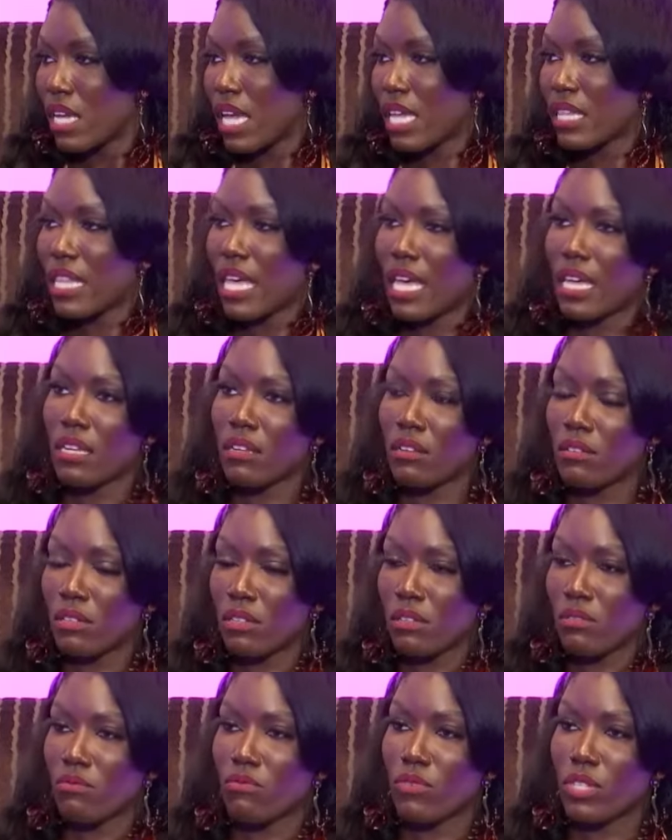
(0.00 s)
And
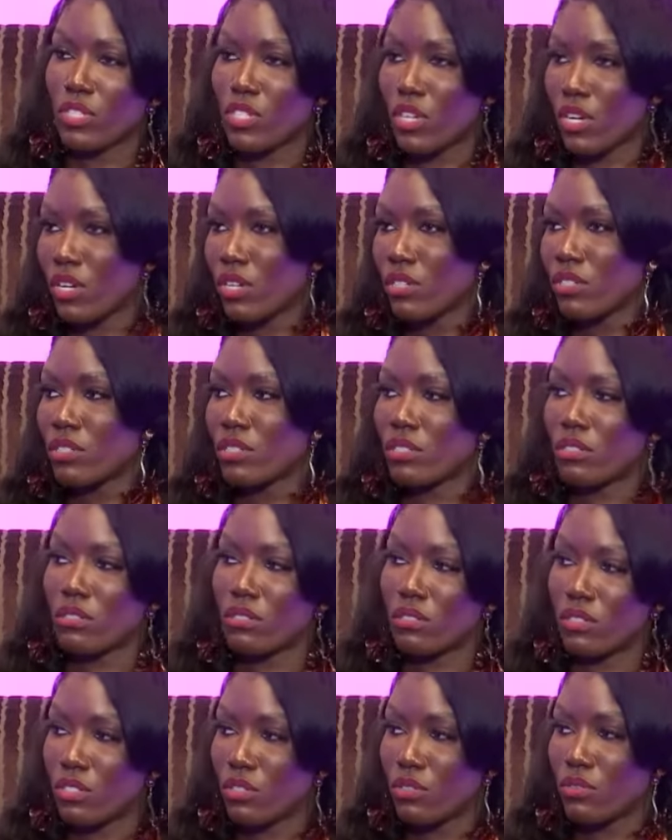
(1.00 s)
then returned
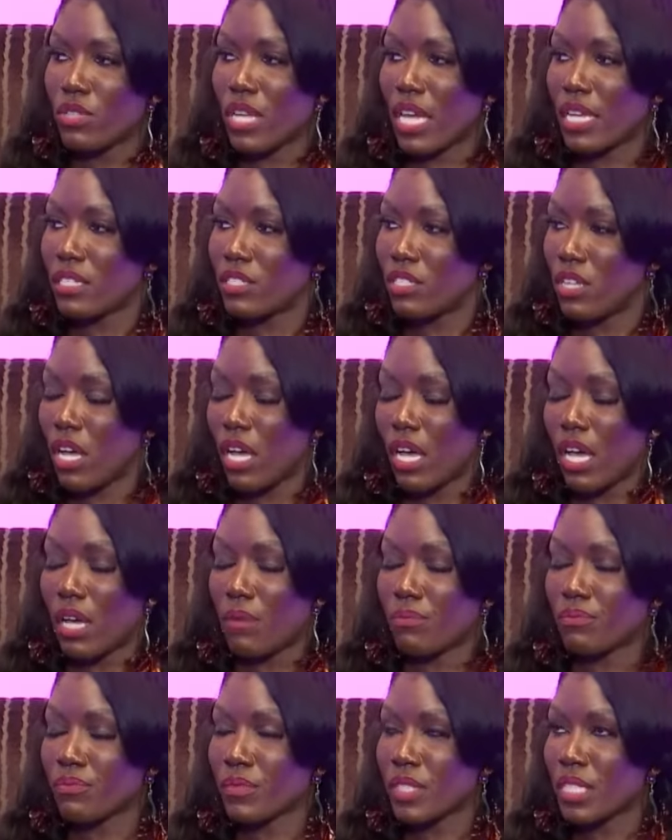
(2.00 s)
to, Ni
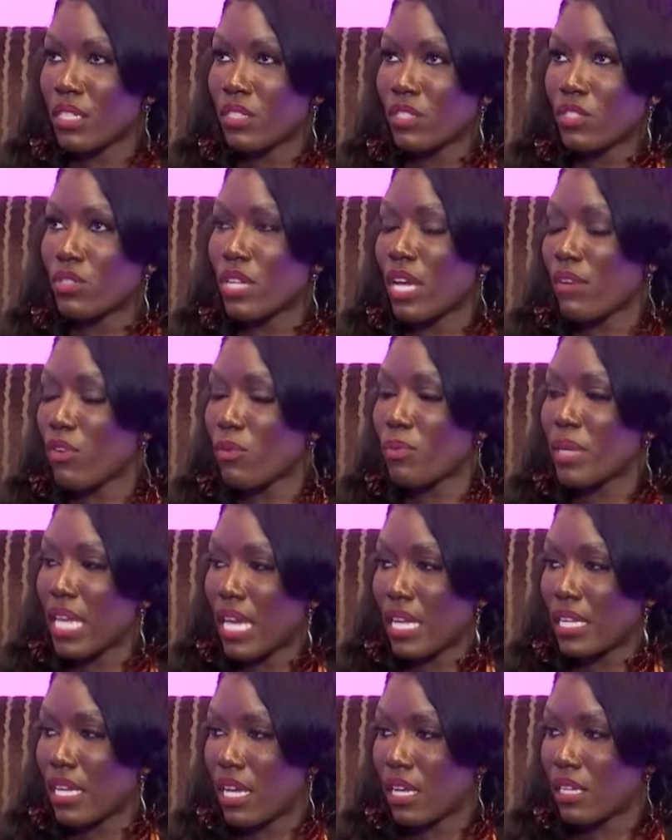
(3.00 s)
um, to Nairobi,
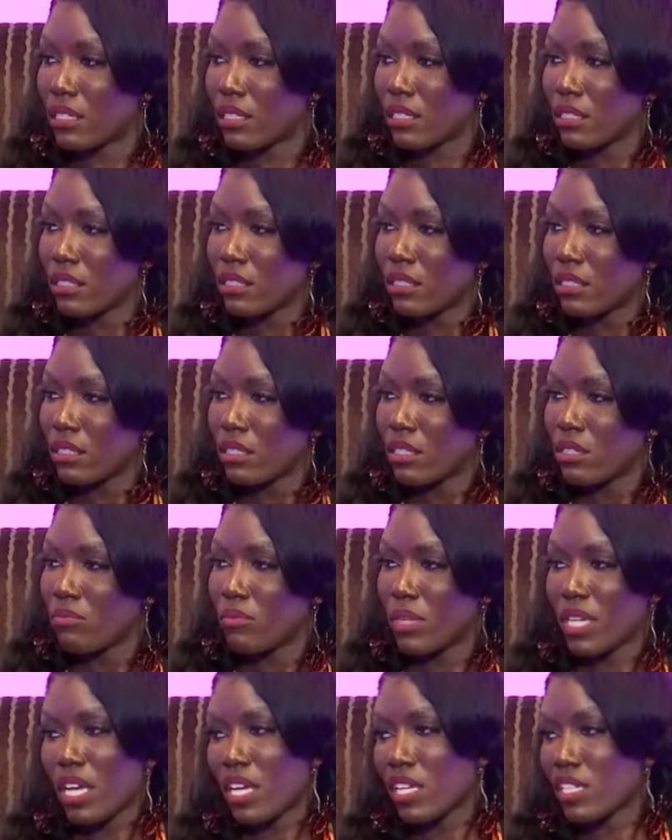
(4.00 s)
Kenya,
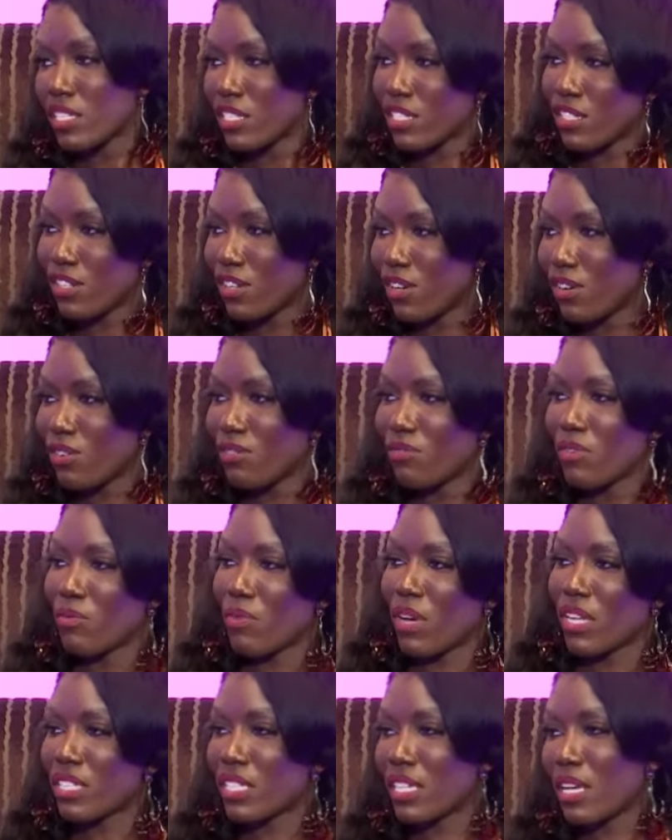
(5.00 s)
because, you know, we
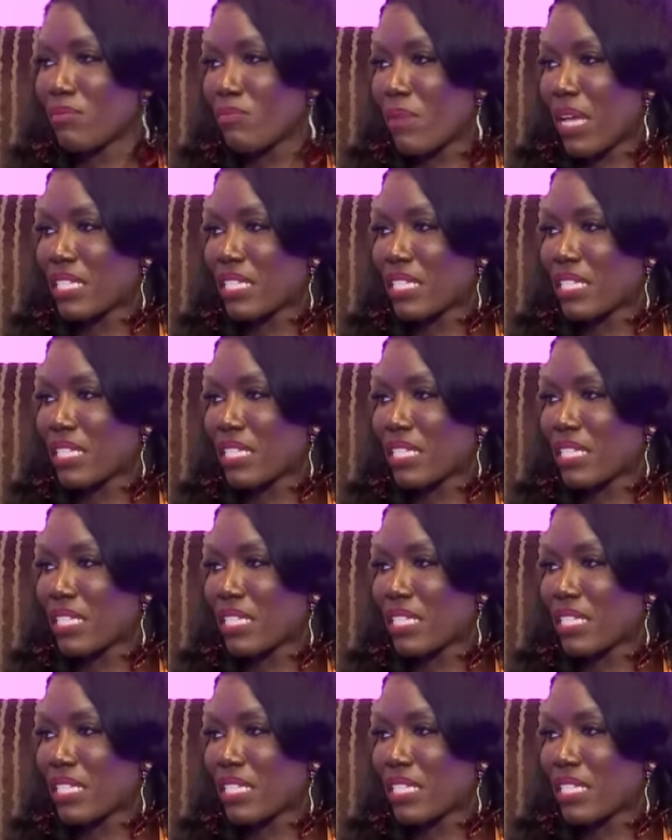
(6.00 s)
wanted to come